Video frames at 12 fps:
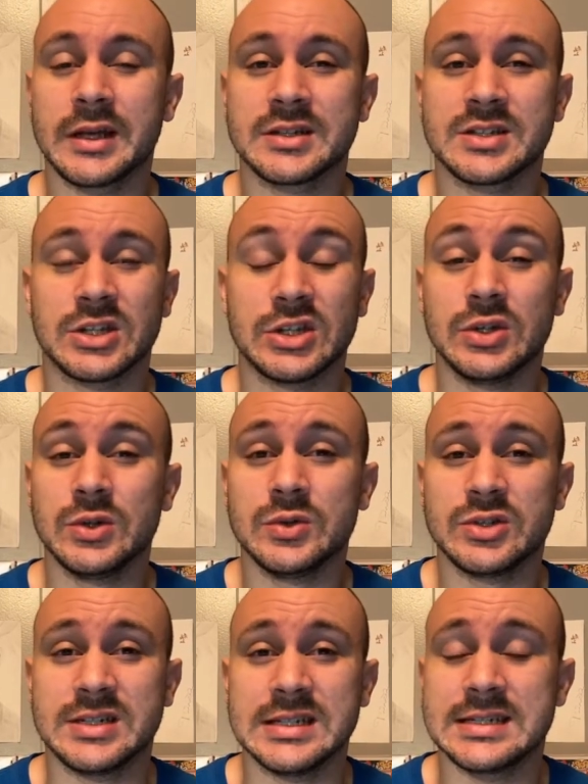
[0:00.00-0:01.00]
into
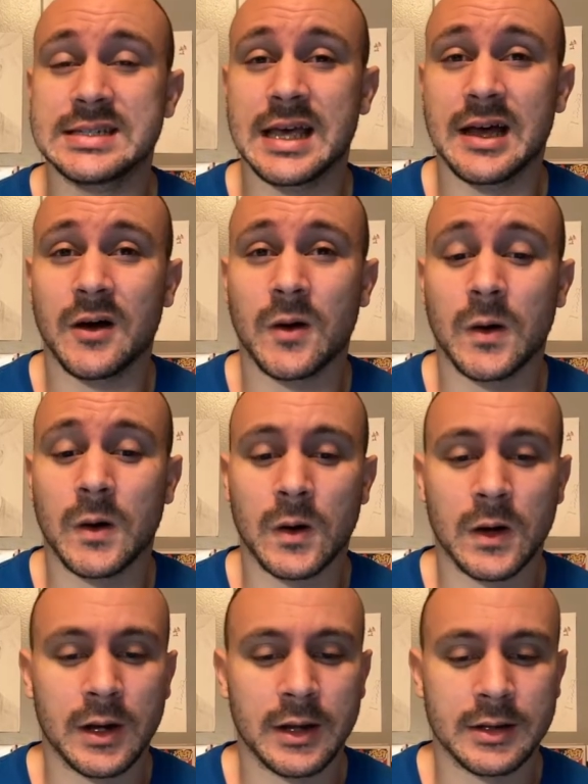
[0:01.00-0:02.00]
huge detail
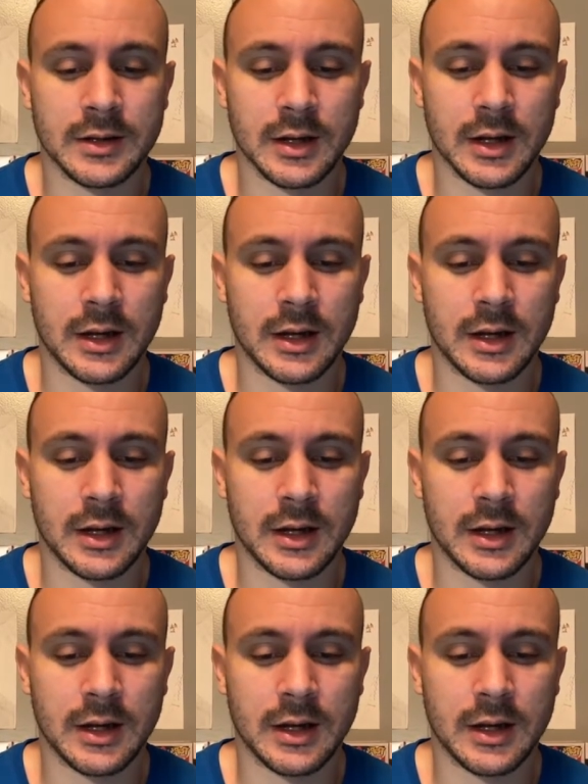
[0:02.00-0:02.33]
on